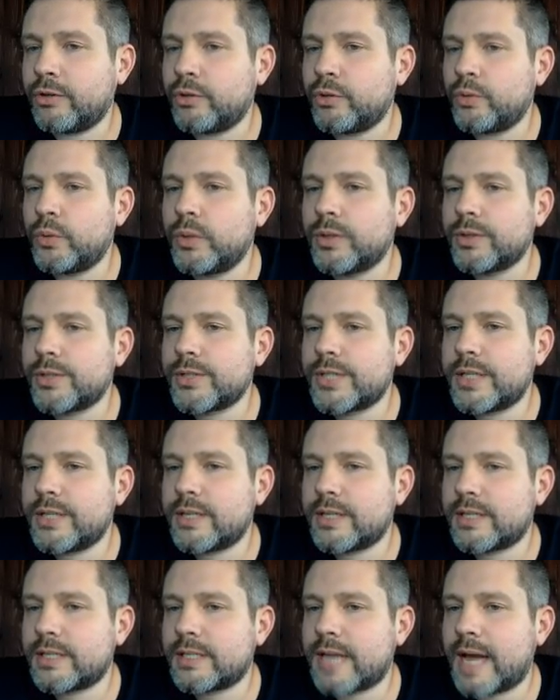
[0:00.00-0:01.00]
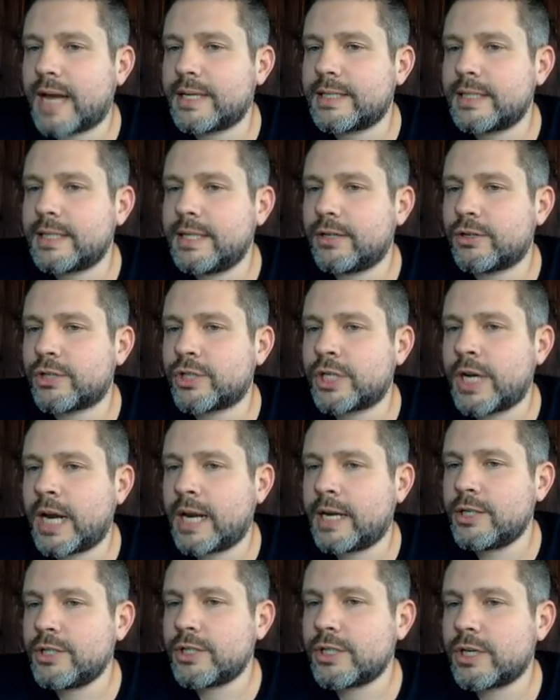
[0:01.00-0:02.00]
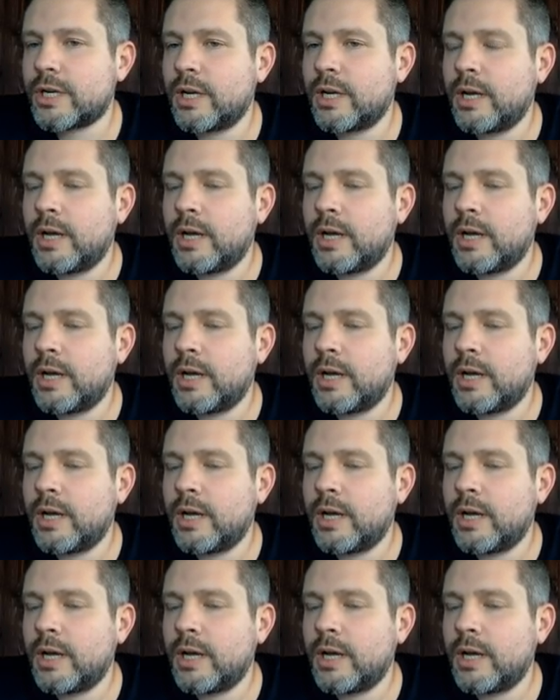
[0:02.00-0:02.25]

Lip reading: you will see the status here change.